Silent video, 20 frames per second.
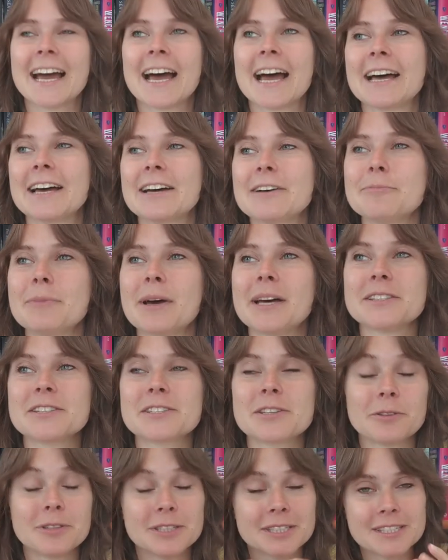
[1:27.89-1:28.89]

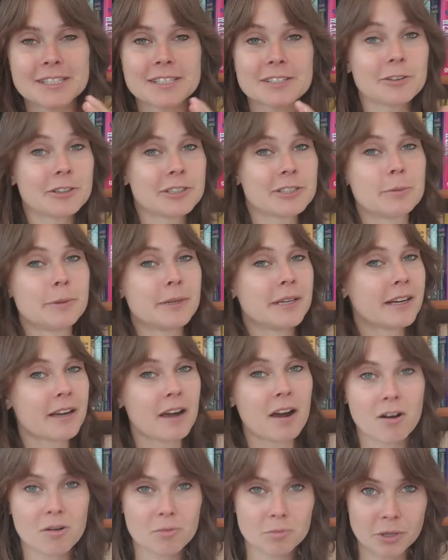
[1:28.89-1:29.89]
And so this is going to be a
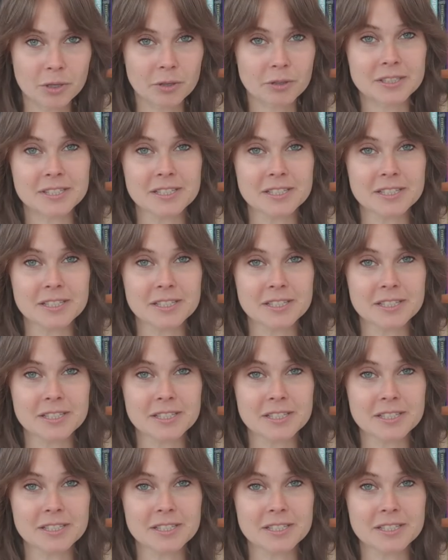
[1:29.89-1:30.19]
combo.